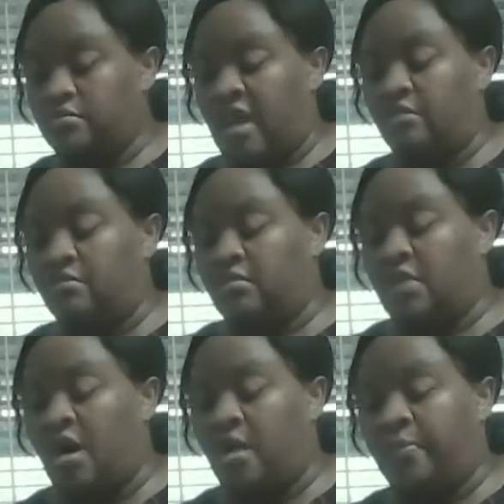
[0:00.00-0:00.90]
And
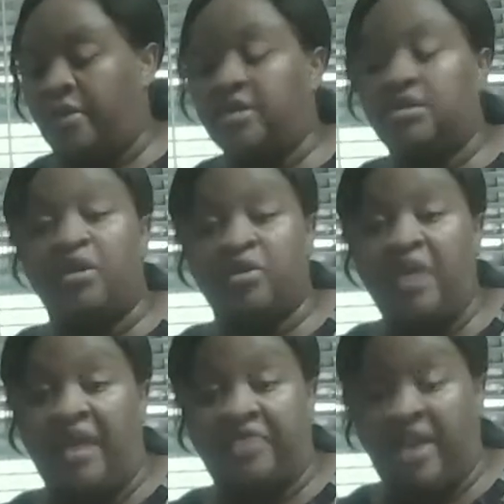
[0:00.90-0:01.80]
y'all, please know you
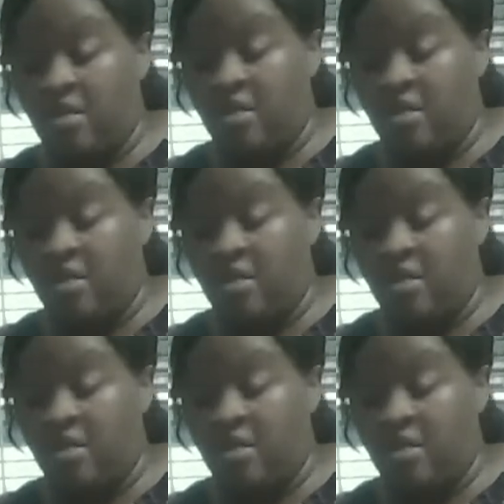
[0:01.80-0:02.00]
have to add